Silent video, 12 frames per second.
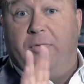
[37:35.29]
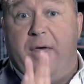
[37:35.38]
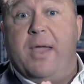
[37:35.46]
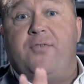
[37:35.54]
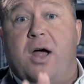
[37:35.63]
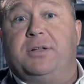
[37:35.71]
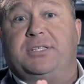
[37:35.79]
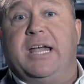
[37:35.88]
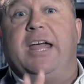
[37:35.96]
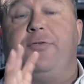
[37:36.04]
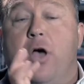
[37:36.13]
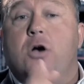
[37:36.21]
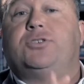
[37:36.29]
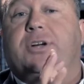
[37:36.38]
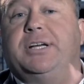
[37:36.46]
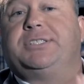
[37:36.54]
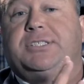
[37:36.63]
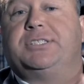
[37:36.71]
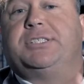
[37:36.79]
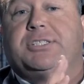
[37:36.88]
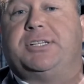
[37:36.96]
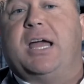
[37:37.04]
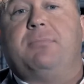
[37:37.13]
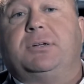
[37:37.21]
then they tried to say those are his sincere
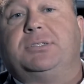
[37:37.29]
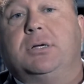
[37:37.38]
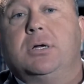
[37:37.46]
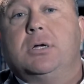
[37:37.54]
statements.